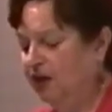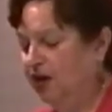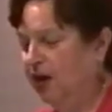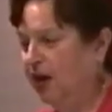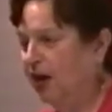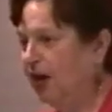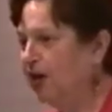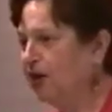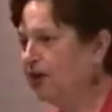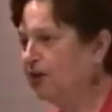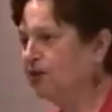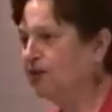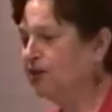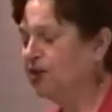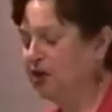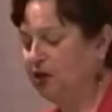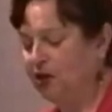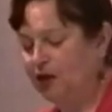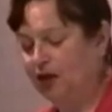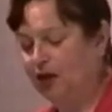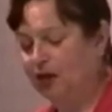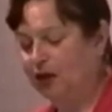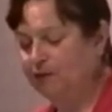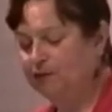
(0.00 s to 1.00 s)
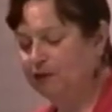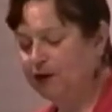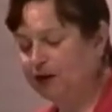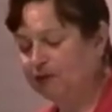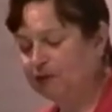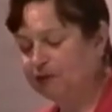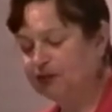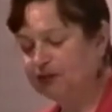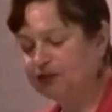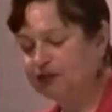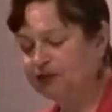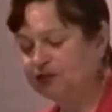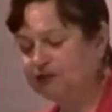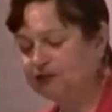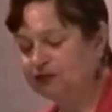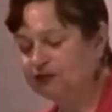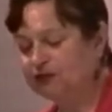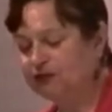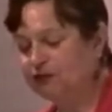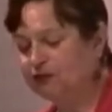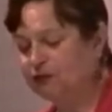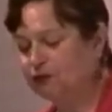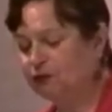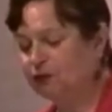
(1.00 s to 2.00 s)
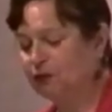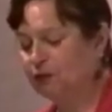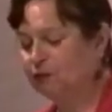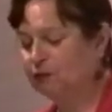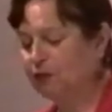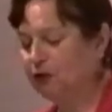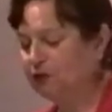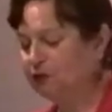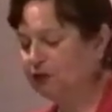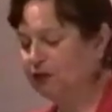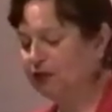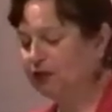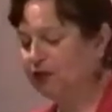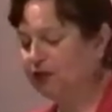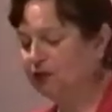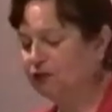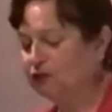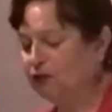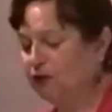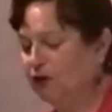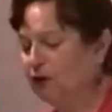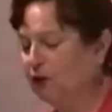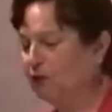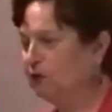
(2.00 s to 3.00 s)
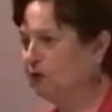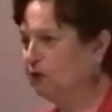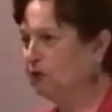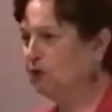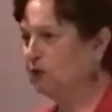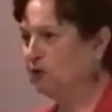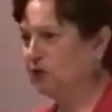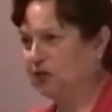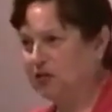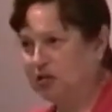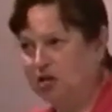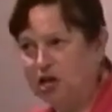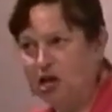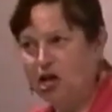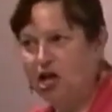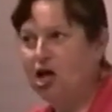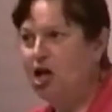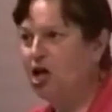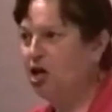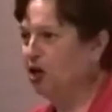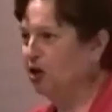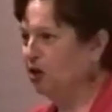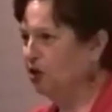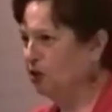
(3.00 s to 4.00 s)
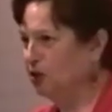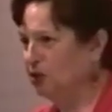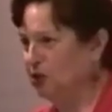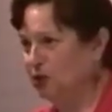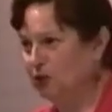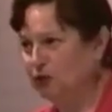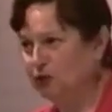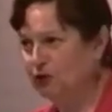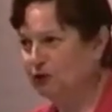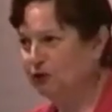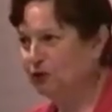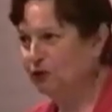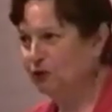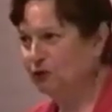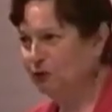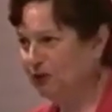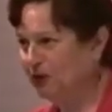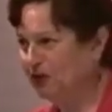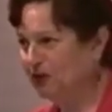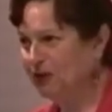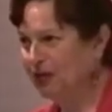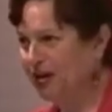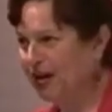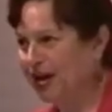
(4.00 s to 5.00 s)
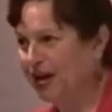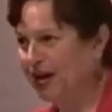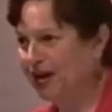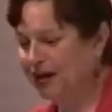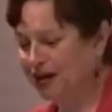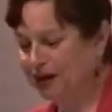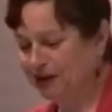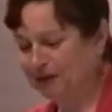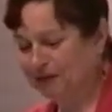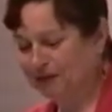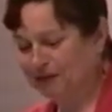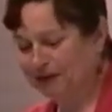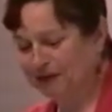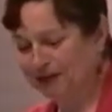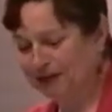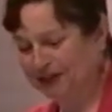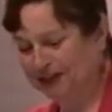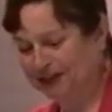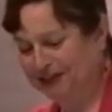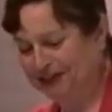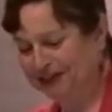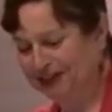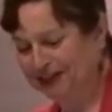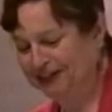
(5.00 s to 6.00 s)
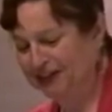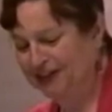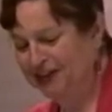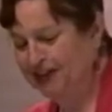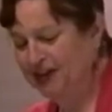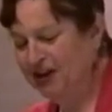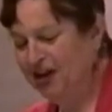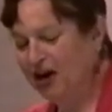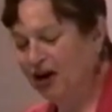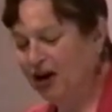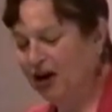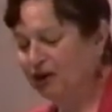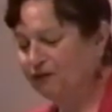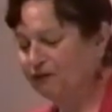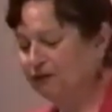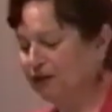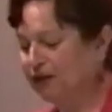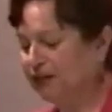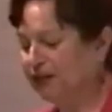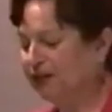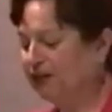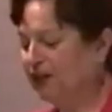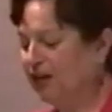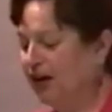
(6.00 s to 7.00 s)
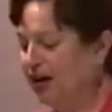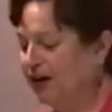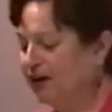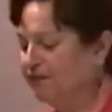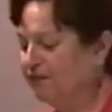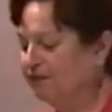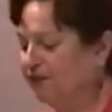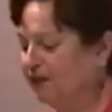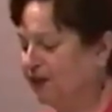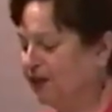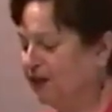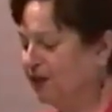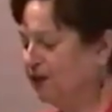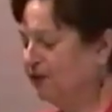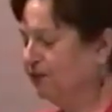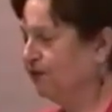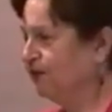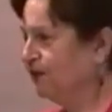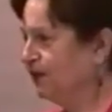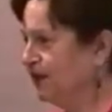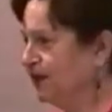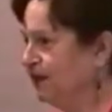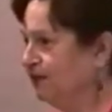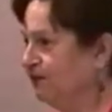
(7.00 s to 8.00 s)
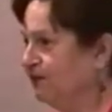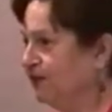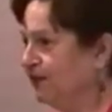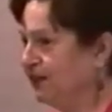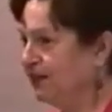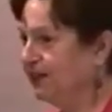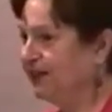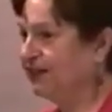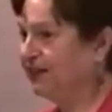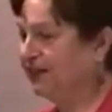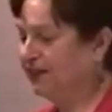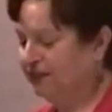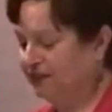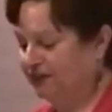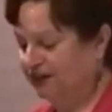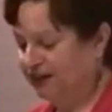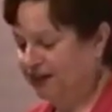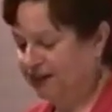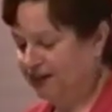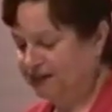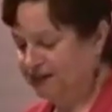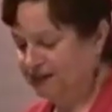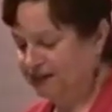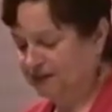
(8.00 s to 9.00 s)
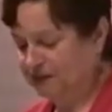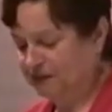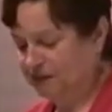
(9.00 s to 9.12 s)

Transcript: And public use of the remotely controllable Lunar Thrill Cam, offering a live video feed via the internet.